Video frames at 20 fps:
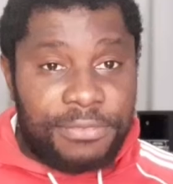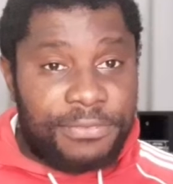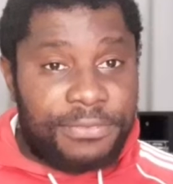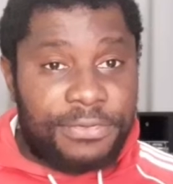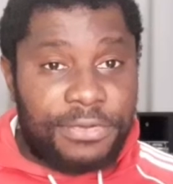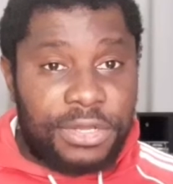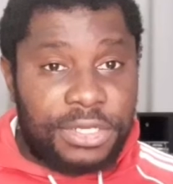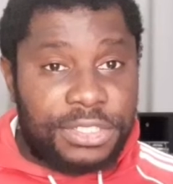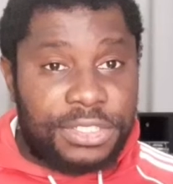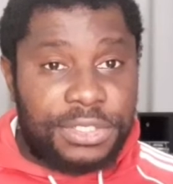
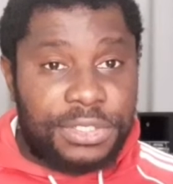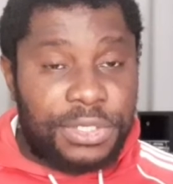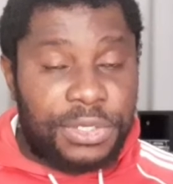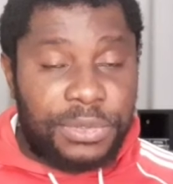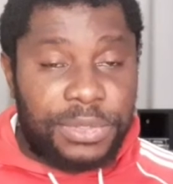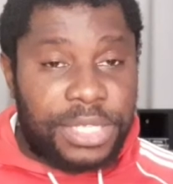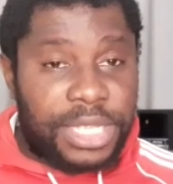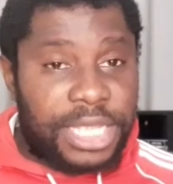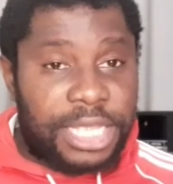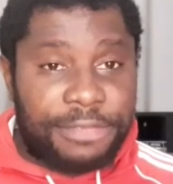France
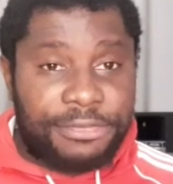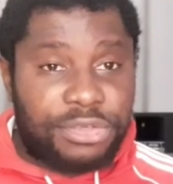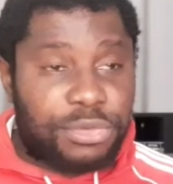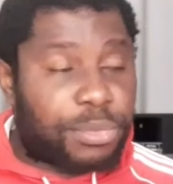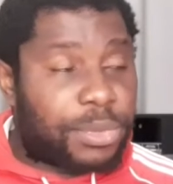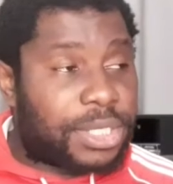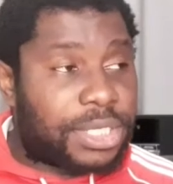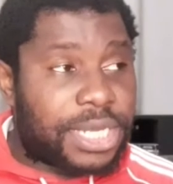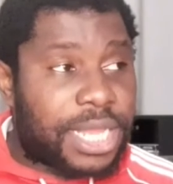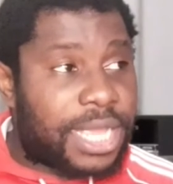knew they had
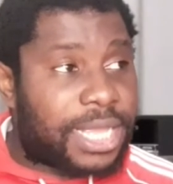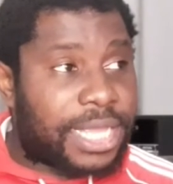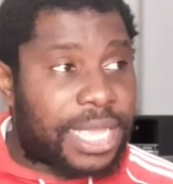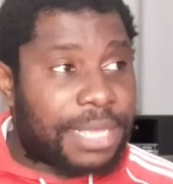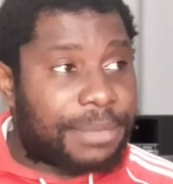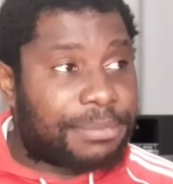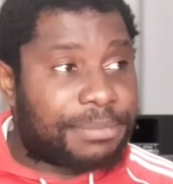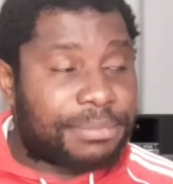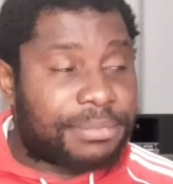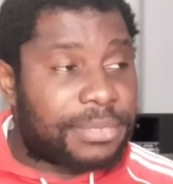to win that
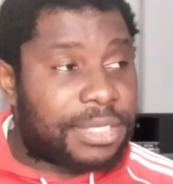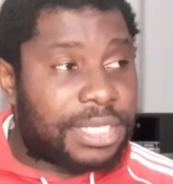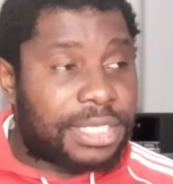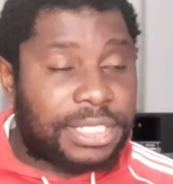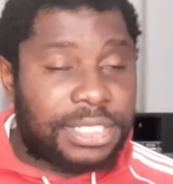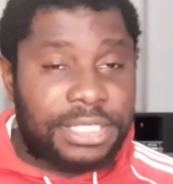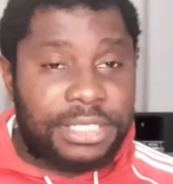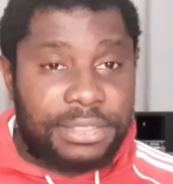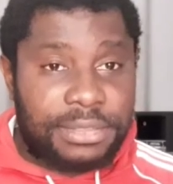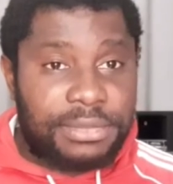game,
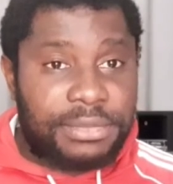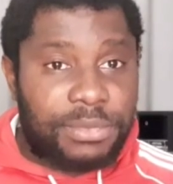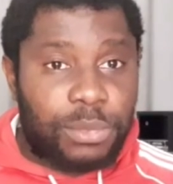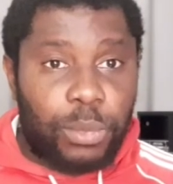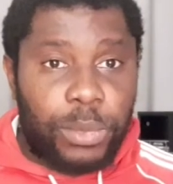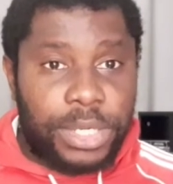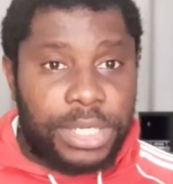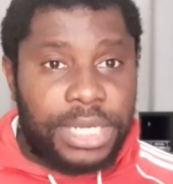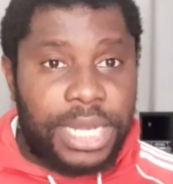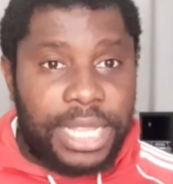and
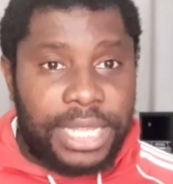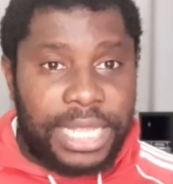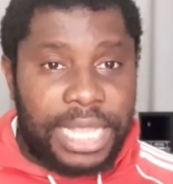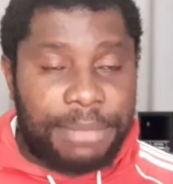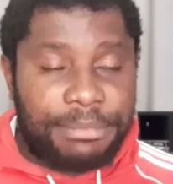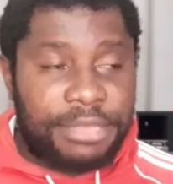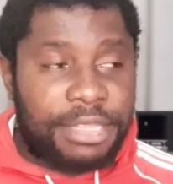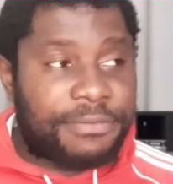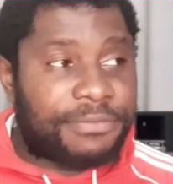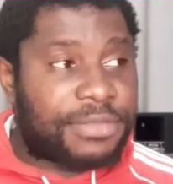win that
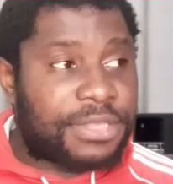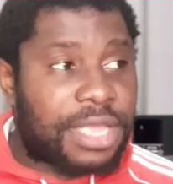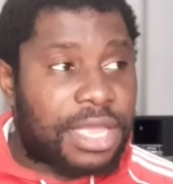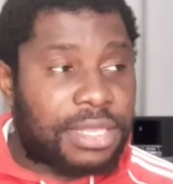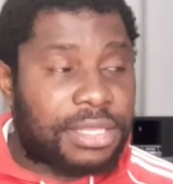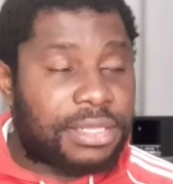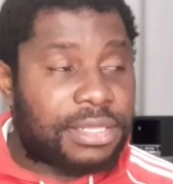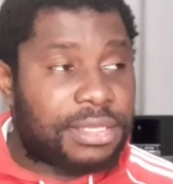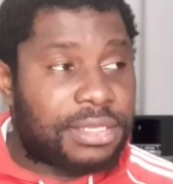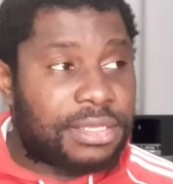game they've
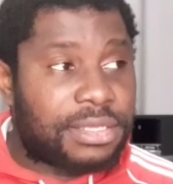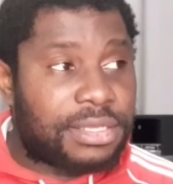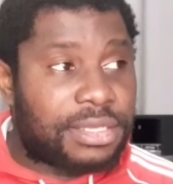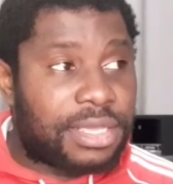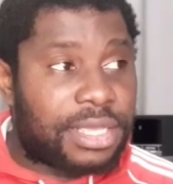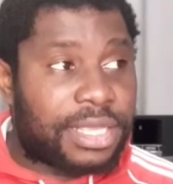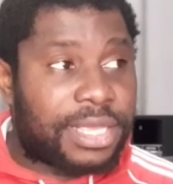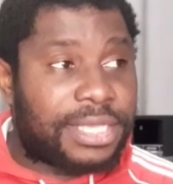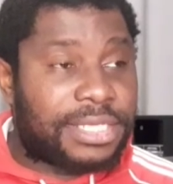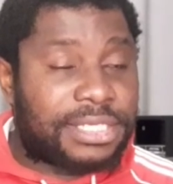done
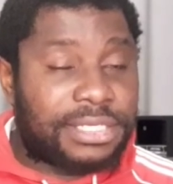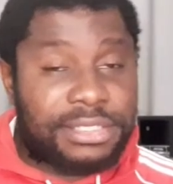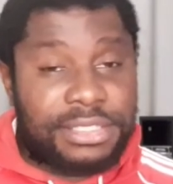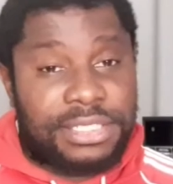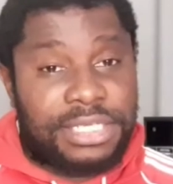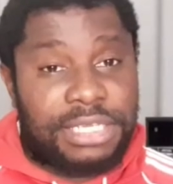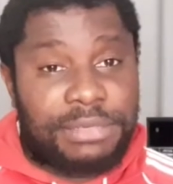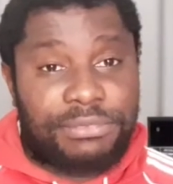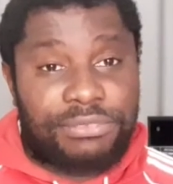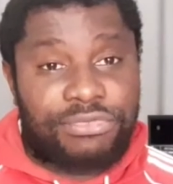against a
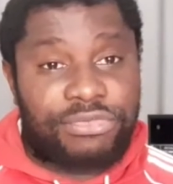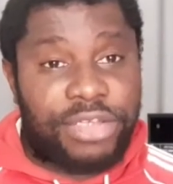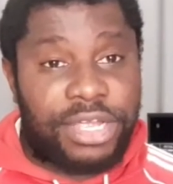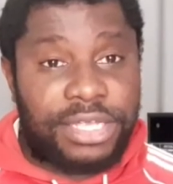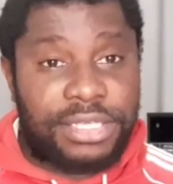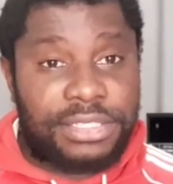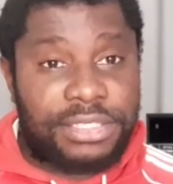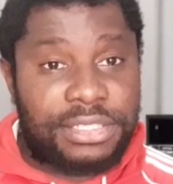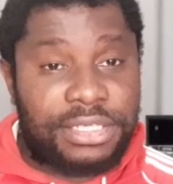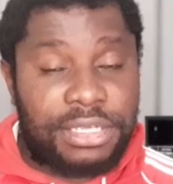team
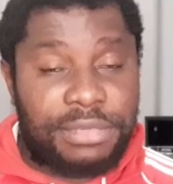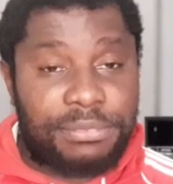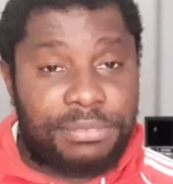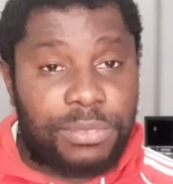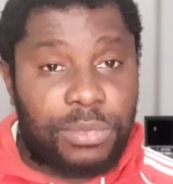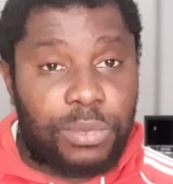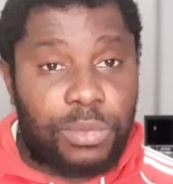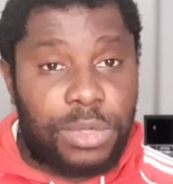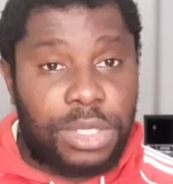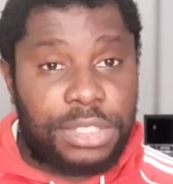ranked
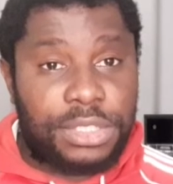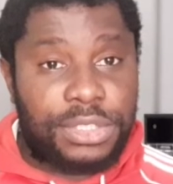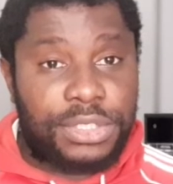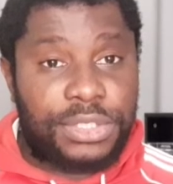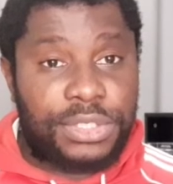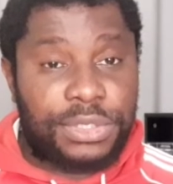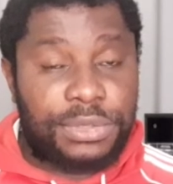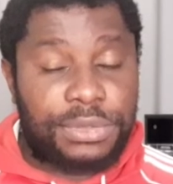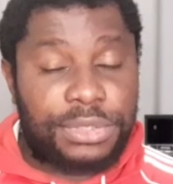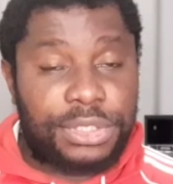
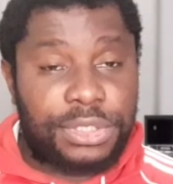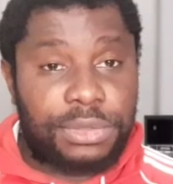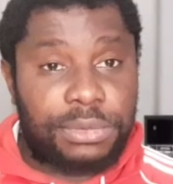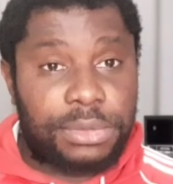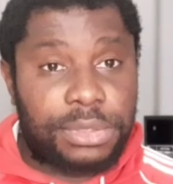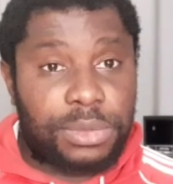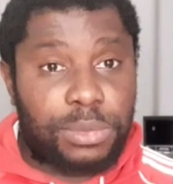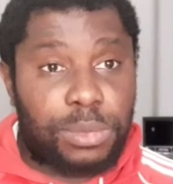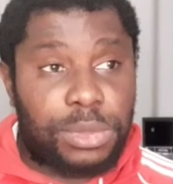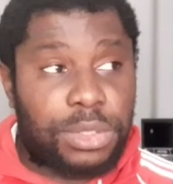
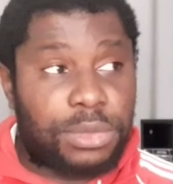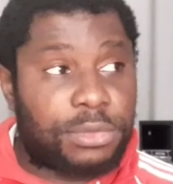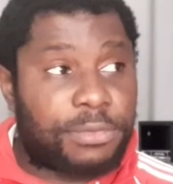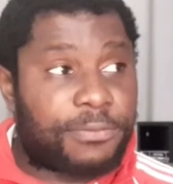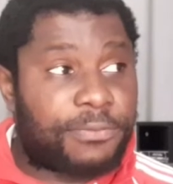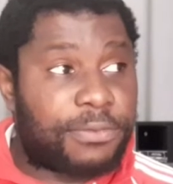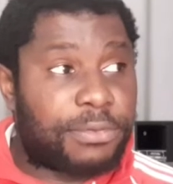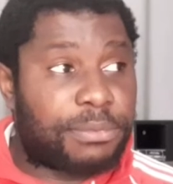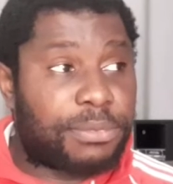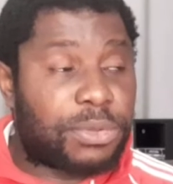122 in the world
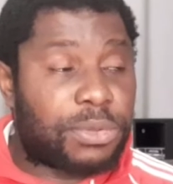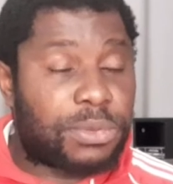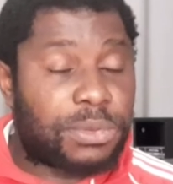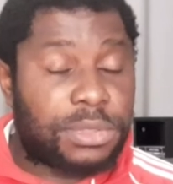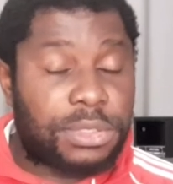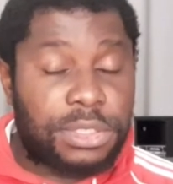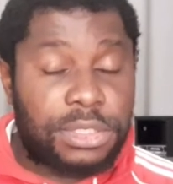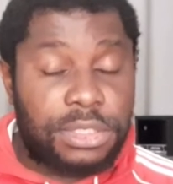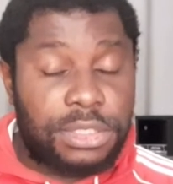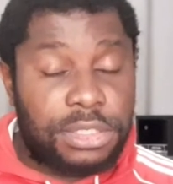of football.